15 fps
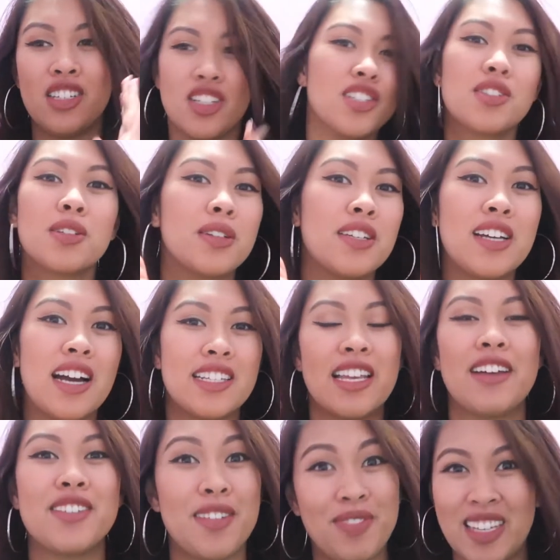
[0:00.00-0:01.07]
just so you guys
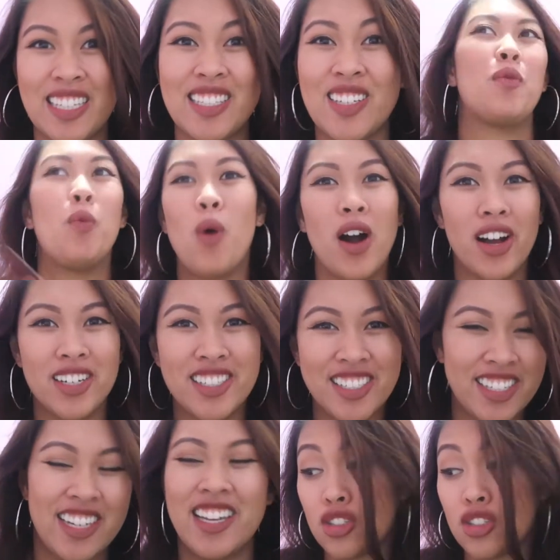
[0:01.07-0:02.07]
have something to watch.